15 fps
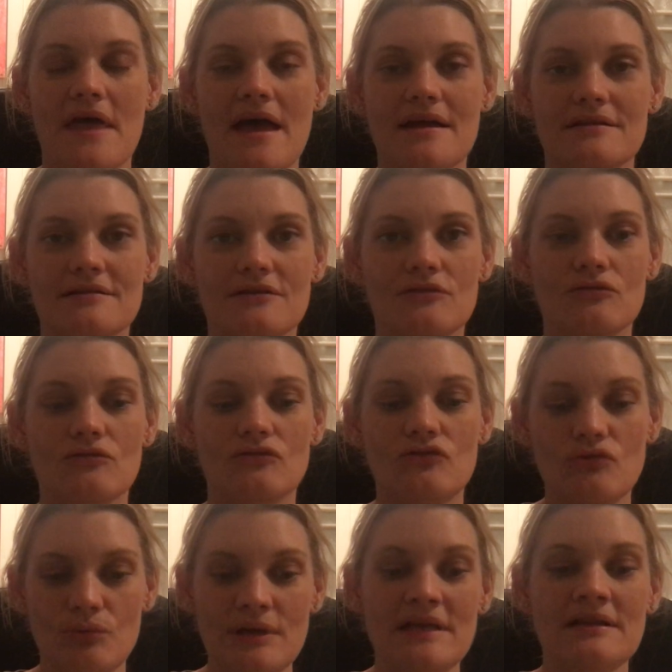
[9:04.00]
that
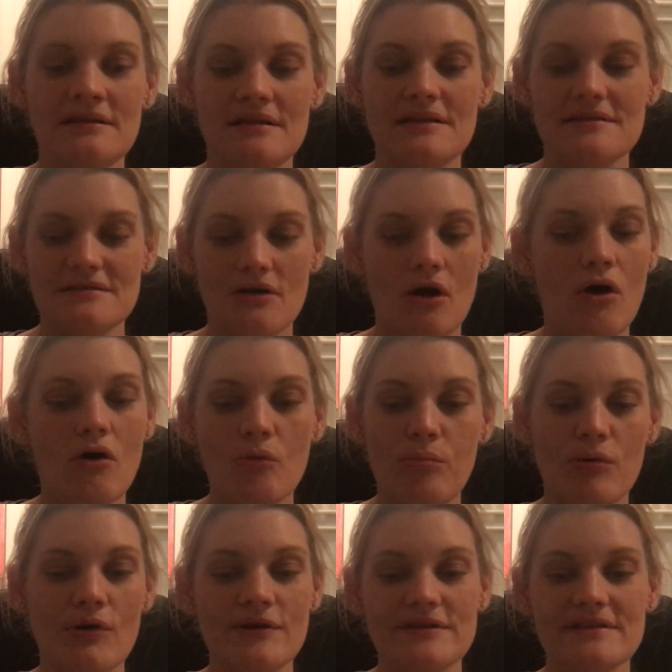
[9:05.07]
doing this whole
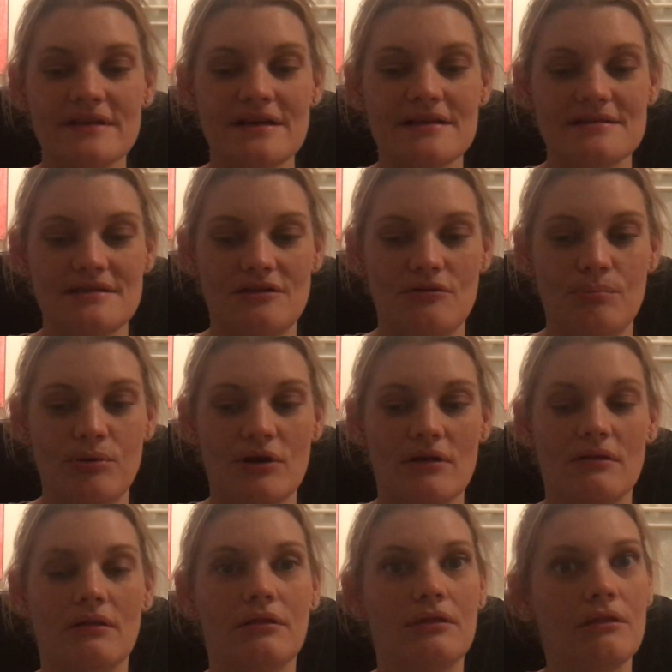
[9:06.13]
process, you put
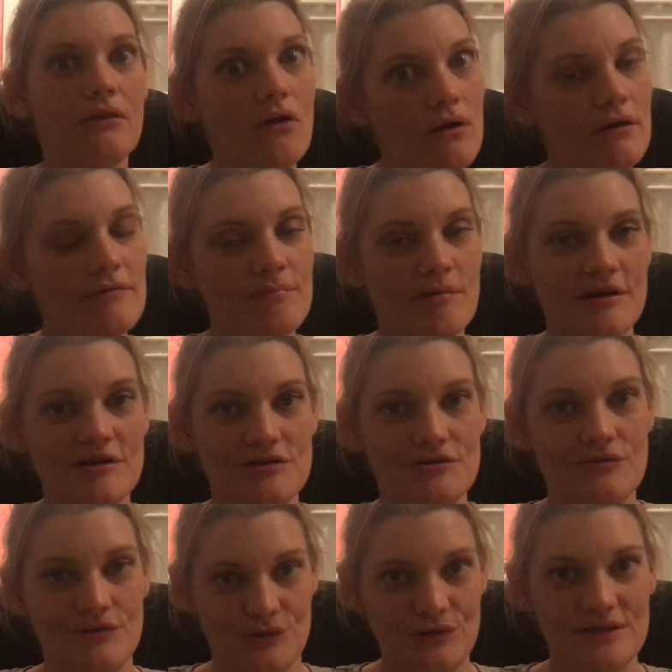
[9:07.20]
a lot of
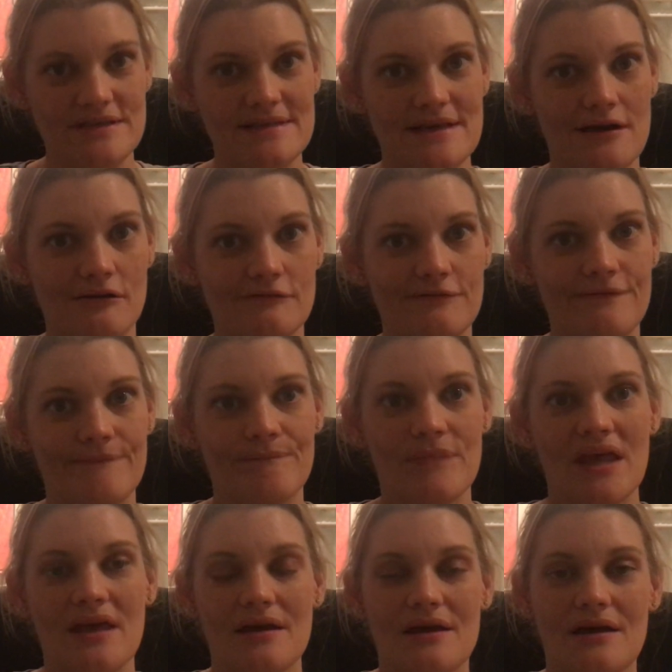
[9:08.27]
pressure on yourself,
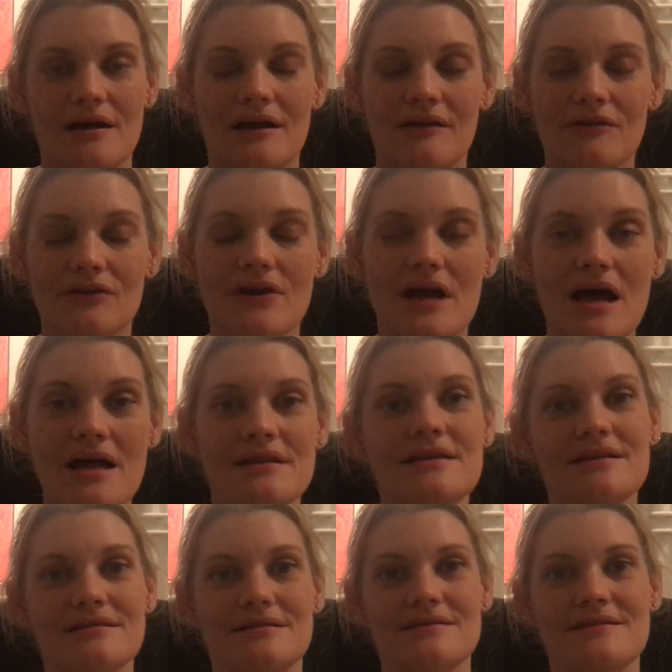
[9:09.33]
a lot of
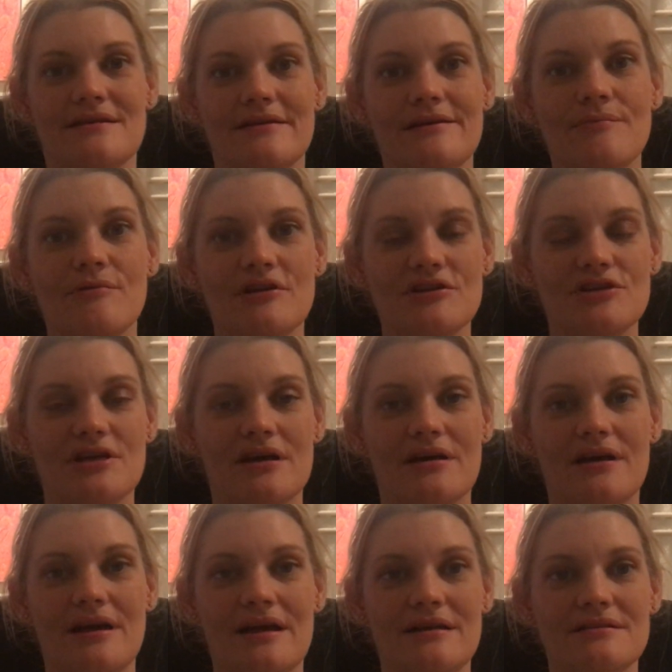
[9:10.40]
unnecessary
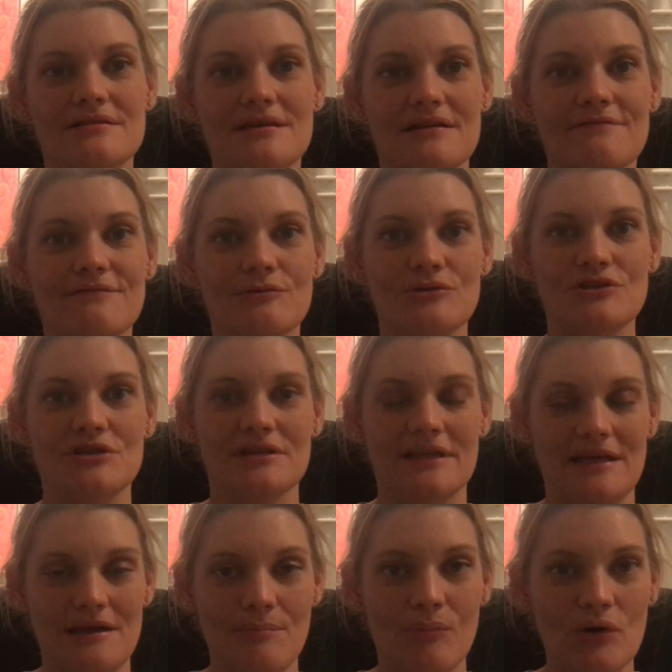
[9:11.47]
pressure, and
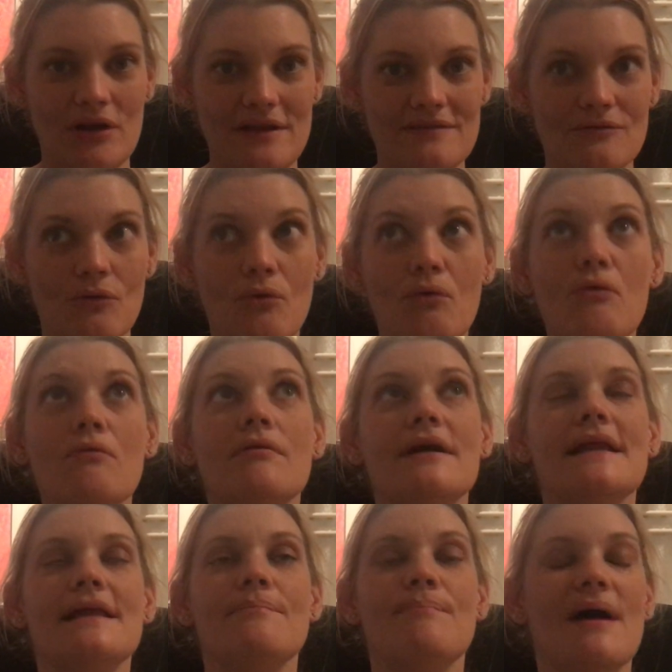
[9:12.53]
unfortunately your body's
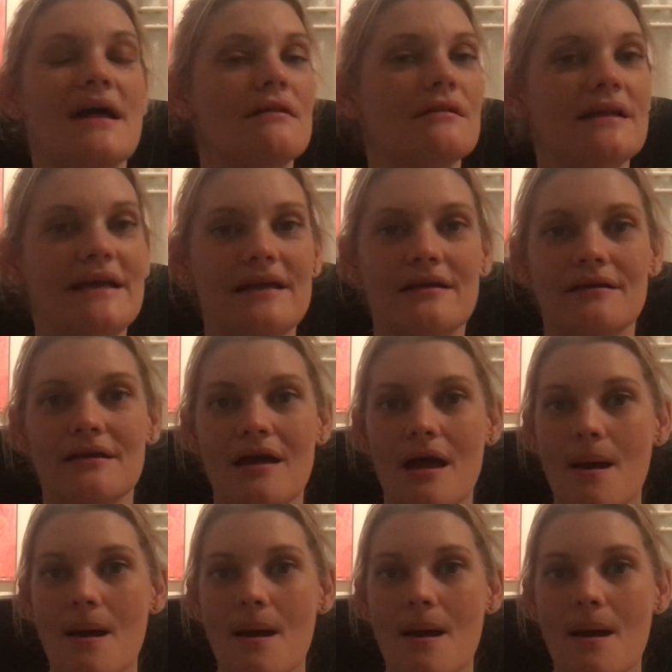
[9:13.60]
already battling